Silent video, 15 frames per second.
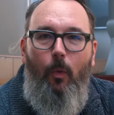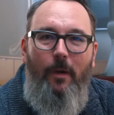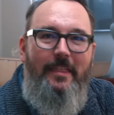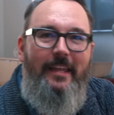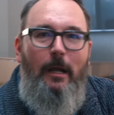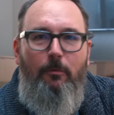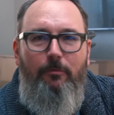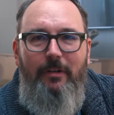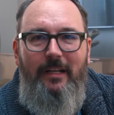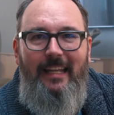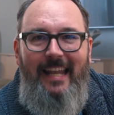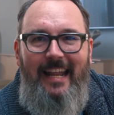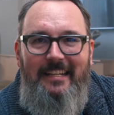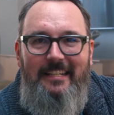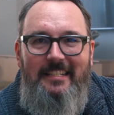One thing I really
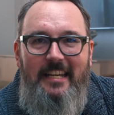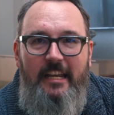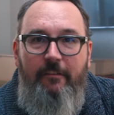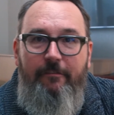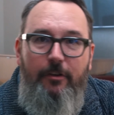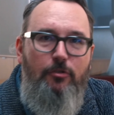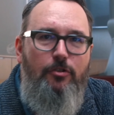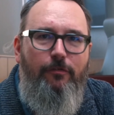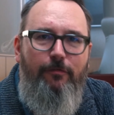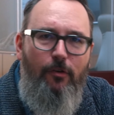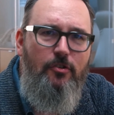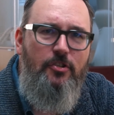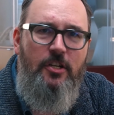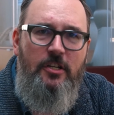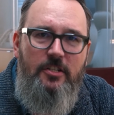like to see in future
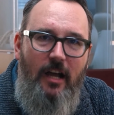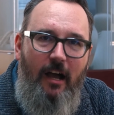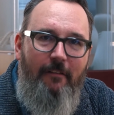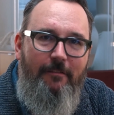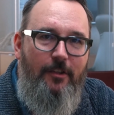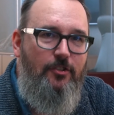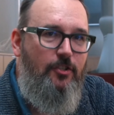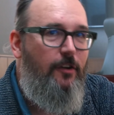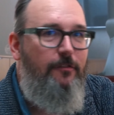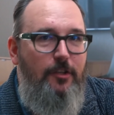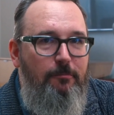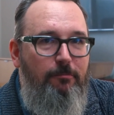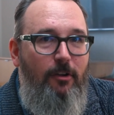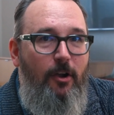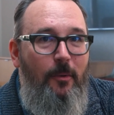versions of the
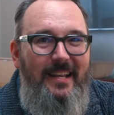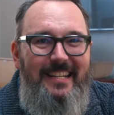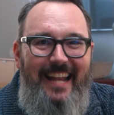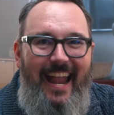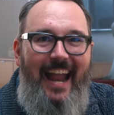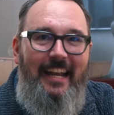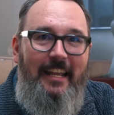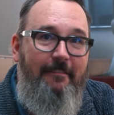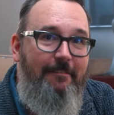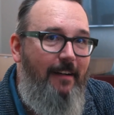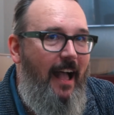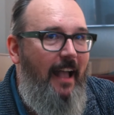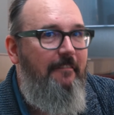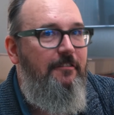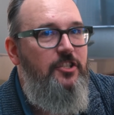Surface Pro is adding
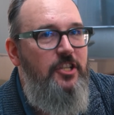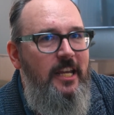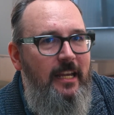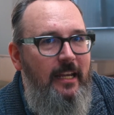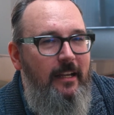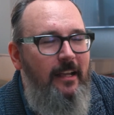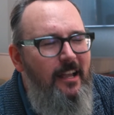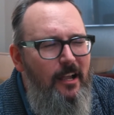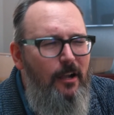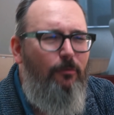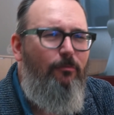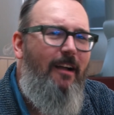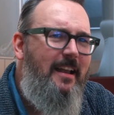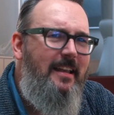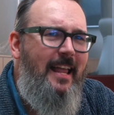5G.
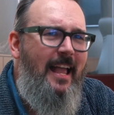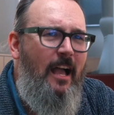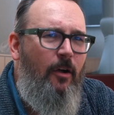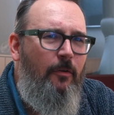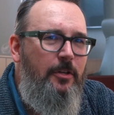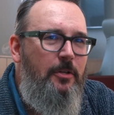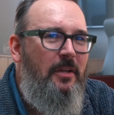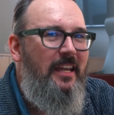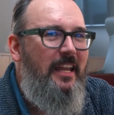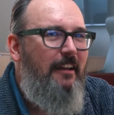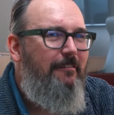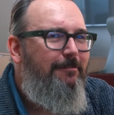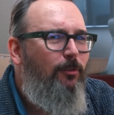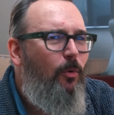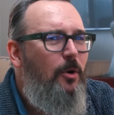Right now, you can
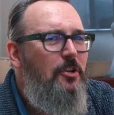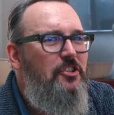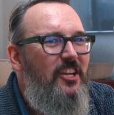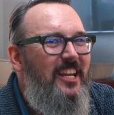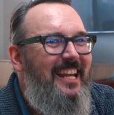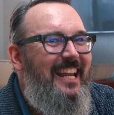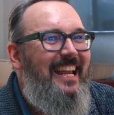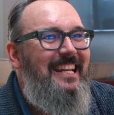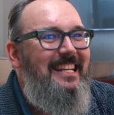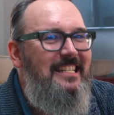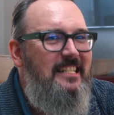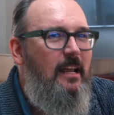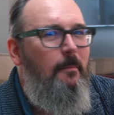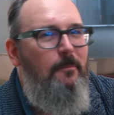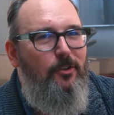get 4G in
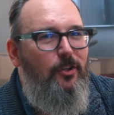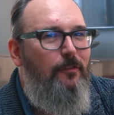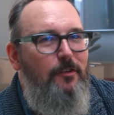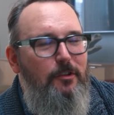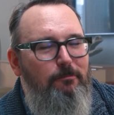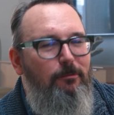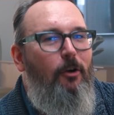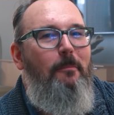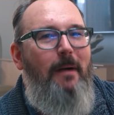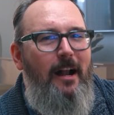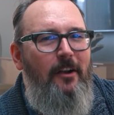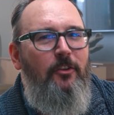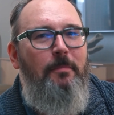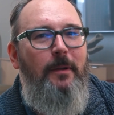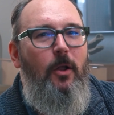some Surface Pro
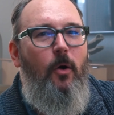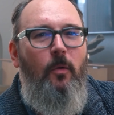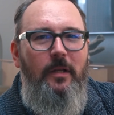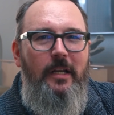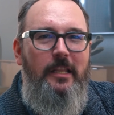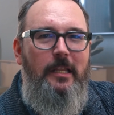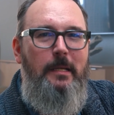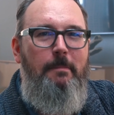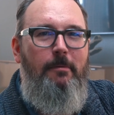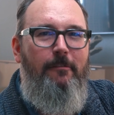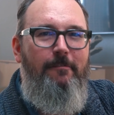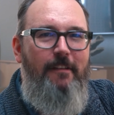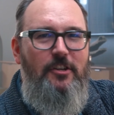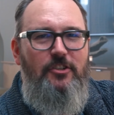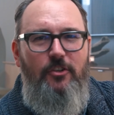models, but only the
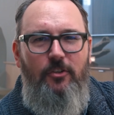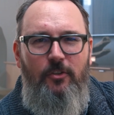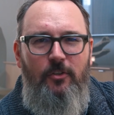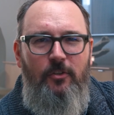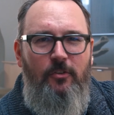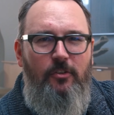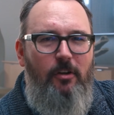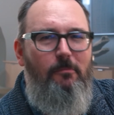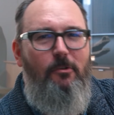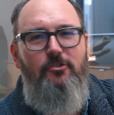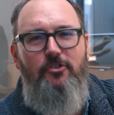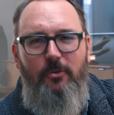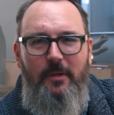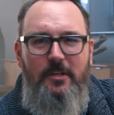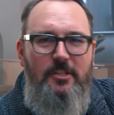professional,
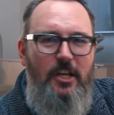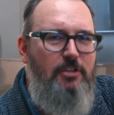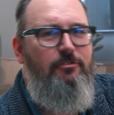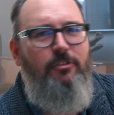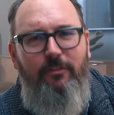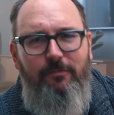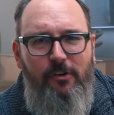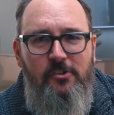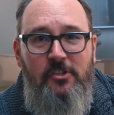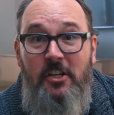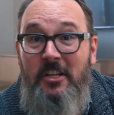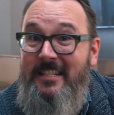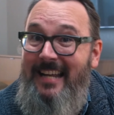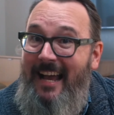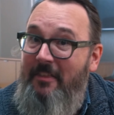commercial, industrial
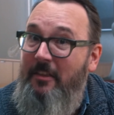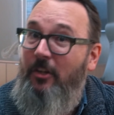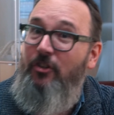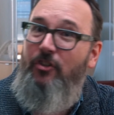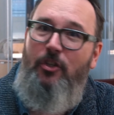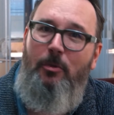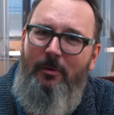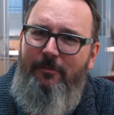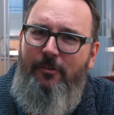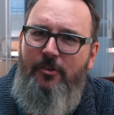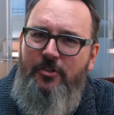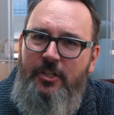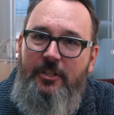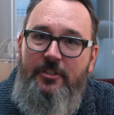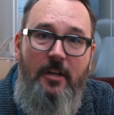versions, not the consumer
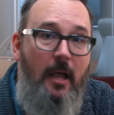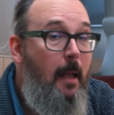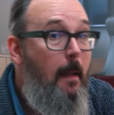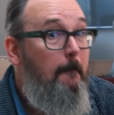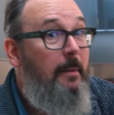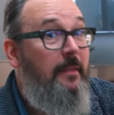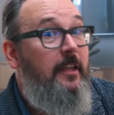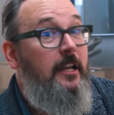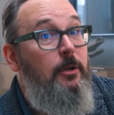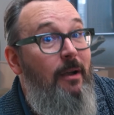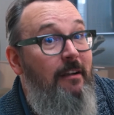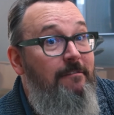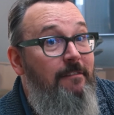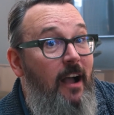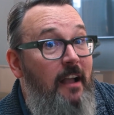versions. But they do
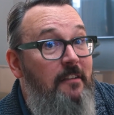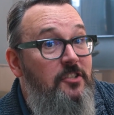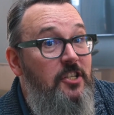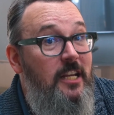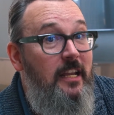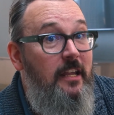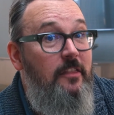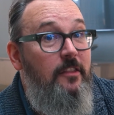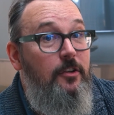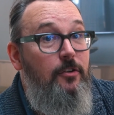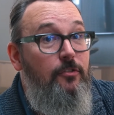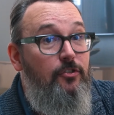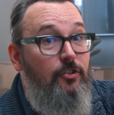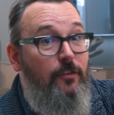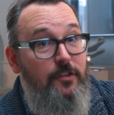have 5G in the
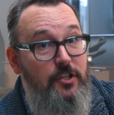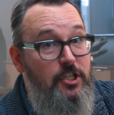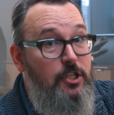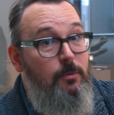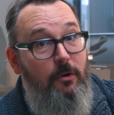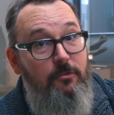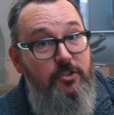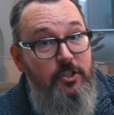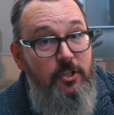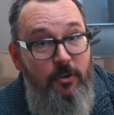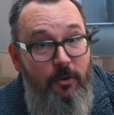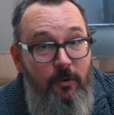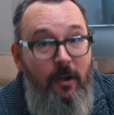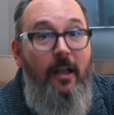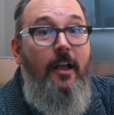new Surface Duo
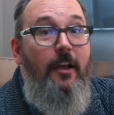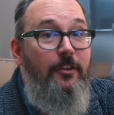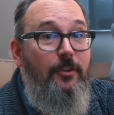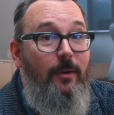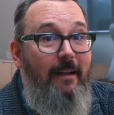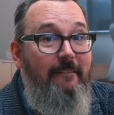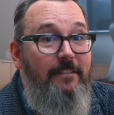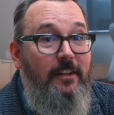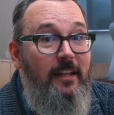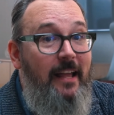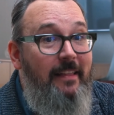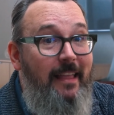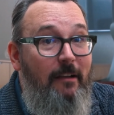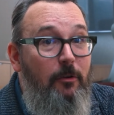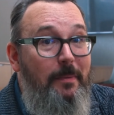2, so I feel
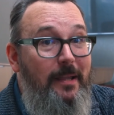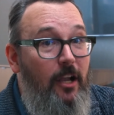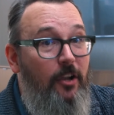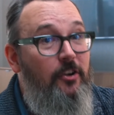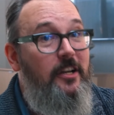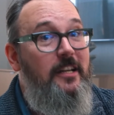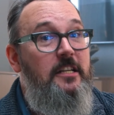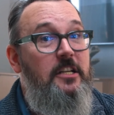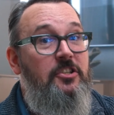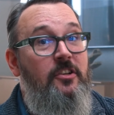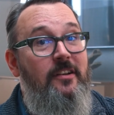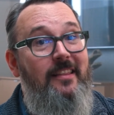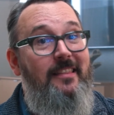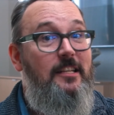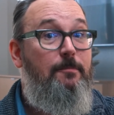like that would be a good
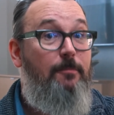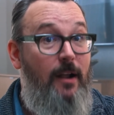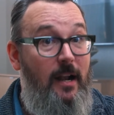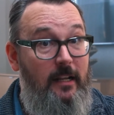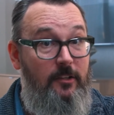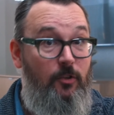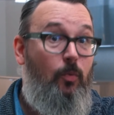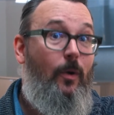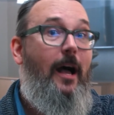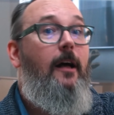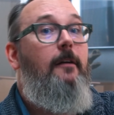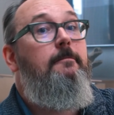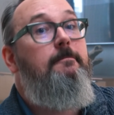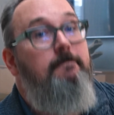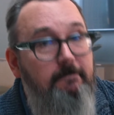addition to this product as well.
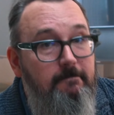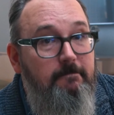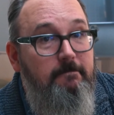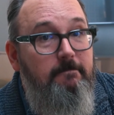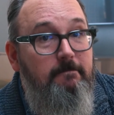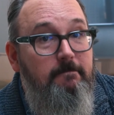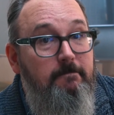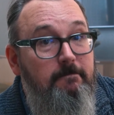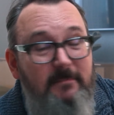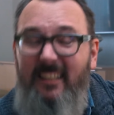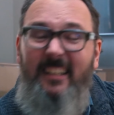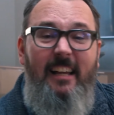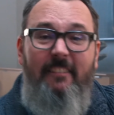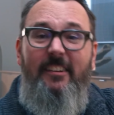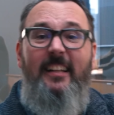All
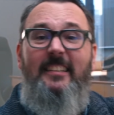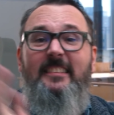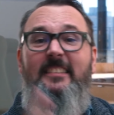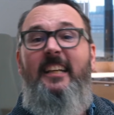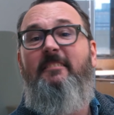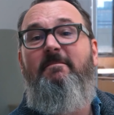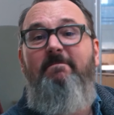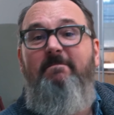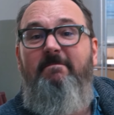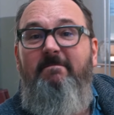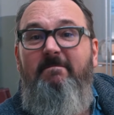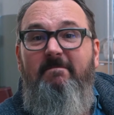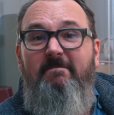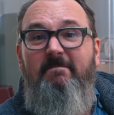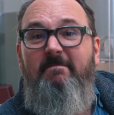right, I feel like that's it.
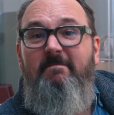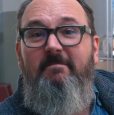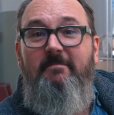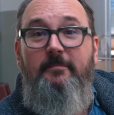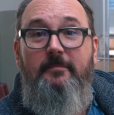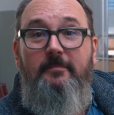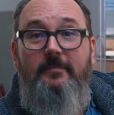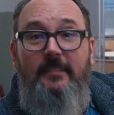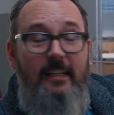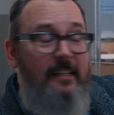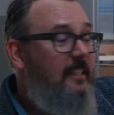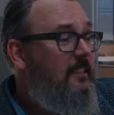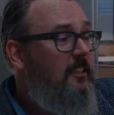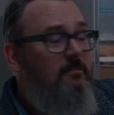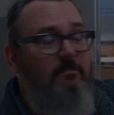Good. All
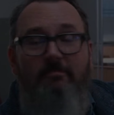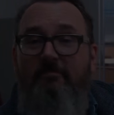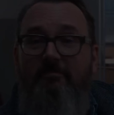right, cool.